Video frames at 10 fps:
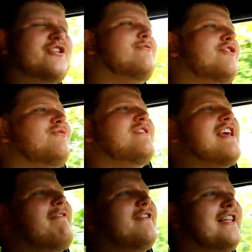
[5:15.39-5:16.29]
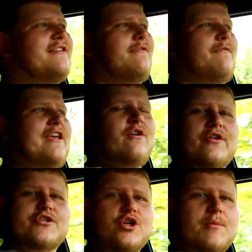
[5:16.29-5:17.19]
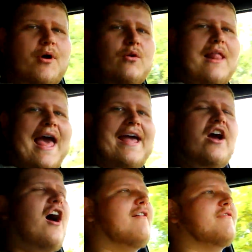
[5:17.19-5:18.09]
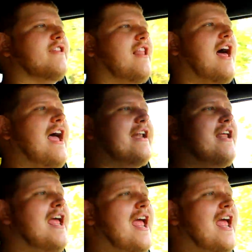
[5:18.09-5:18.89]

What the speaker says: You do definitely feel the turbo lag off the line.